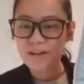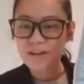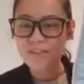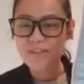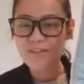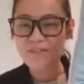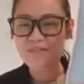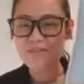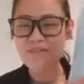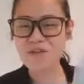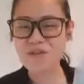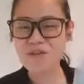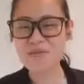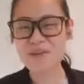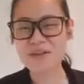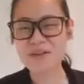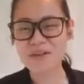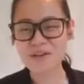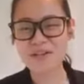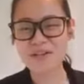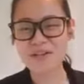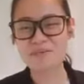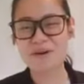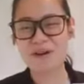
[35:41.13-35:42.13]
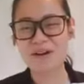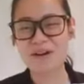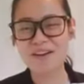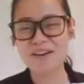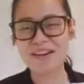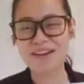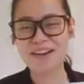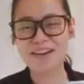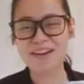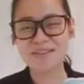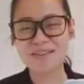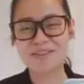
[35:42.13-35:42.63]
The Vulcan Spock
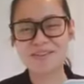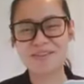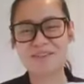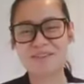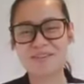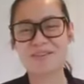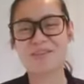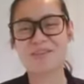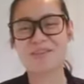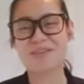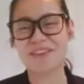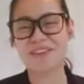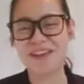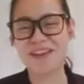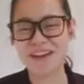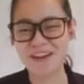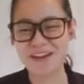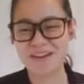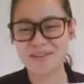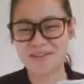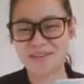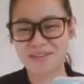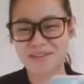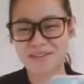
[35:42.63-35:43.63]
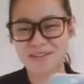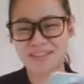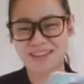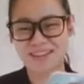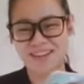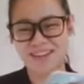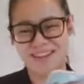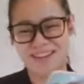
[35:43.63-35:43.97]
hand signal, yes.